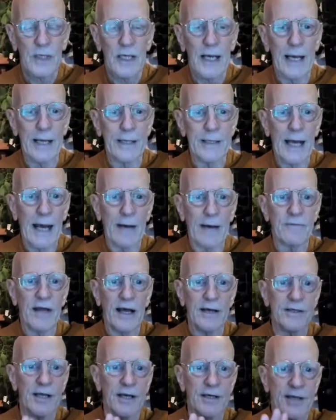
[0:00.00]
and have
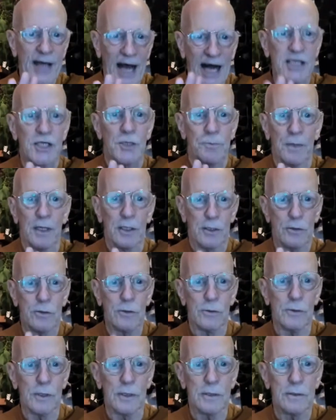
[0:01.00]
that detachment
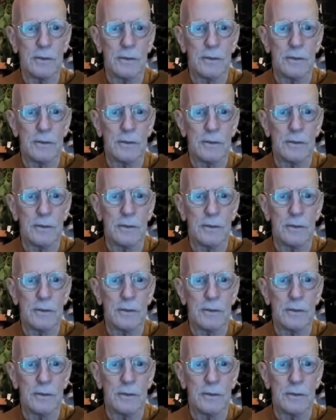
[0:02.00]
to it.